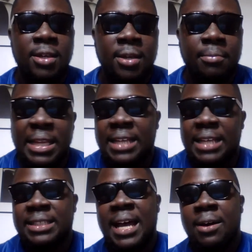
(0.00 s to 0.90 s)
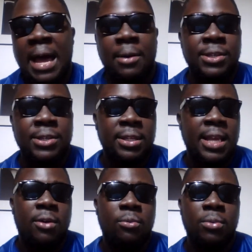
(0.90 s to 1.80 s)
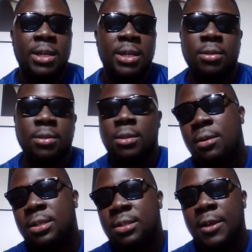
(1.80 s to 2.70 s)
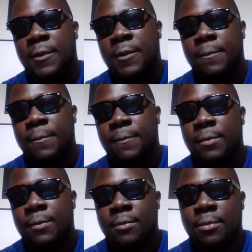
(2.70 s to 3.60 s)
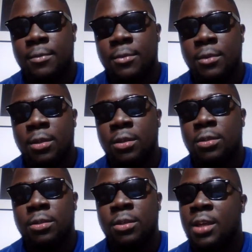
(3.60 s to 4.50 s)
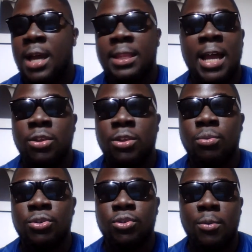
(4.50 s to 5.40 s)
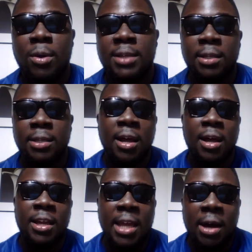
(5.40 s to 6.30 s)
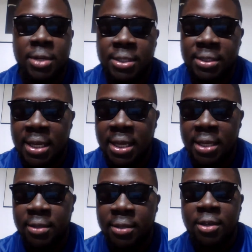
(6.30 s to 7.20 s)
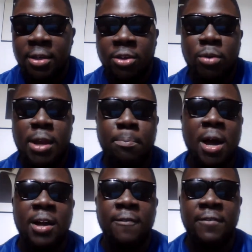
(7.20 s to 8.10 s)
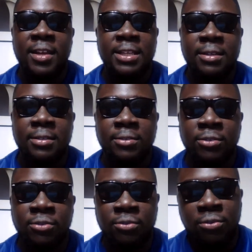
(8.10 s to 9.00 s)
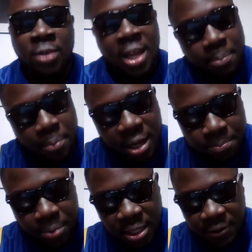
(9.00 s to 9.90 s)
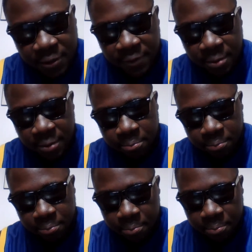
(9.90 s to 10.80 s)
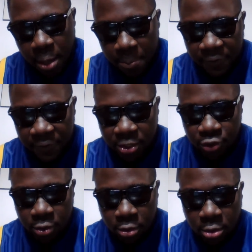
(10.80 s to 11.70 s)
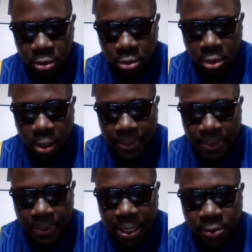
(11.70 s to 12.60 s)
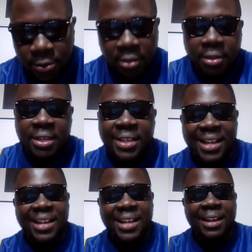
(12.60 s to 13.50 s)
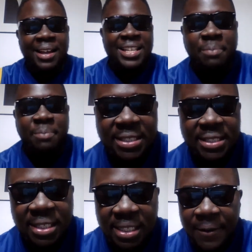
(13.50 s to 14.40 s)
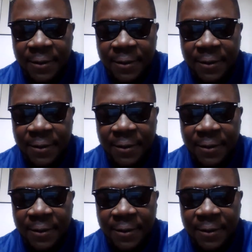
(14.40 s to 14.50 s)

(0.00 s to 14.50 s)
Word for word: But that's not how it turned out. What it turned out is, like, y'all not doing so well as y'all thought y'all was. And Gregg Popovich, Gregg Popovich, Popovich, my ass, yeah, is basically, like,